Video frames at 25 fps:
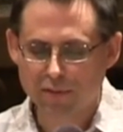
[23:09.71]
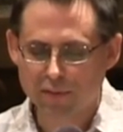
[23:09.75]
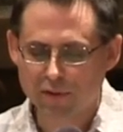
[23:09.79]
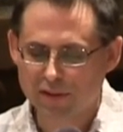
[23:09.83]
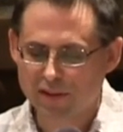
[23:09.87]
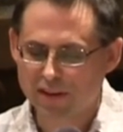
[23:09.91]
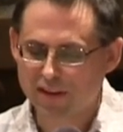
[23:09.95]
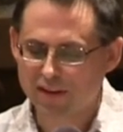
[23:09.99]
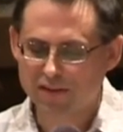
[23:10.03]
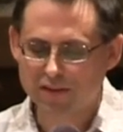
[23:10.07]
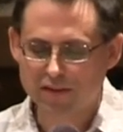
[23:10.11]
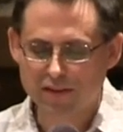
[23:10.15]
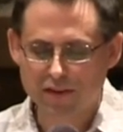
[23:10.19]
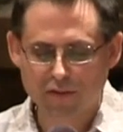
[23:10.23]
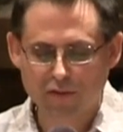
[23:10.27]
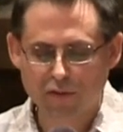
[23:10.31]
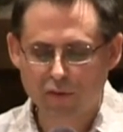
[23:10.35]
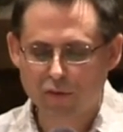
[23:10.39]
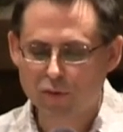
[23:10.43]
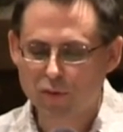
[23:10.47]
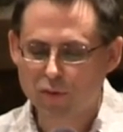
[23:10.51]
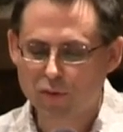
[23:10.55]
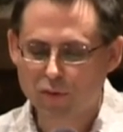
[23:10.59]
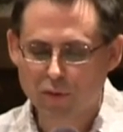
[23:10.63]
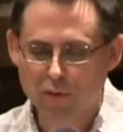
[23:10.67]
with these
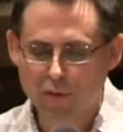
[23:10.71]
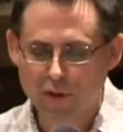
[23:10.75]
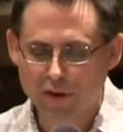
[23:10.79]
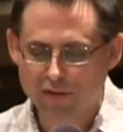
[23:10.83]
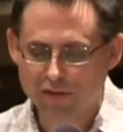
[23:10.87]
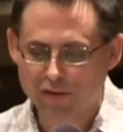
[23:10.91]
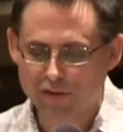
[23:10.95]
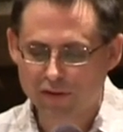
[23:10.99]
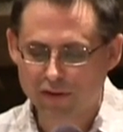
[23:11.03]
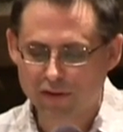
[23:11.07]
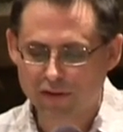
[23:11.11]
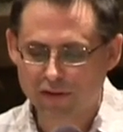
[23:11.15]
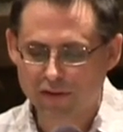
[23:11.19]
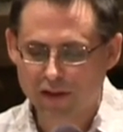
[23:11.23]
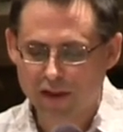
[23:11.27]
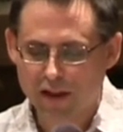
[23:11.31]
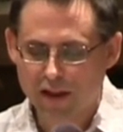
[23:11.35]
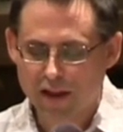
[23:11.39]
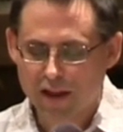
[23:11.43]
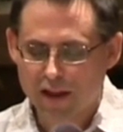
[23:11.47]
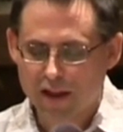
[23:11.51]
difficult questions